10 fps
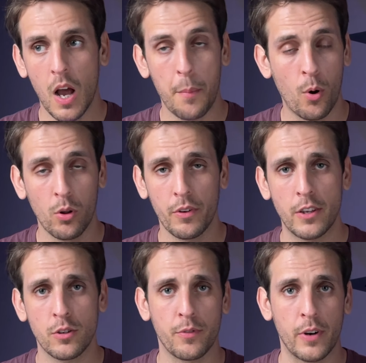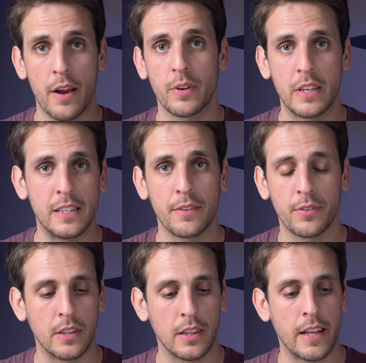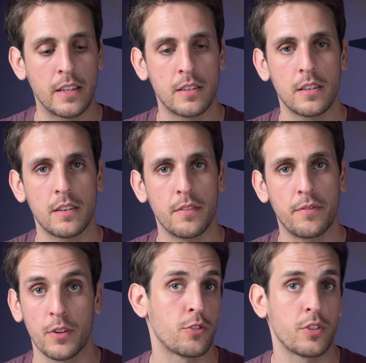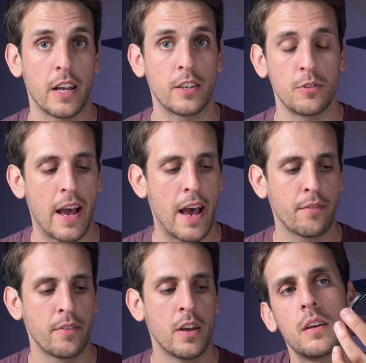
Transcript: a polarizer for every different lens filter size you have.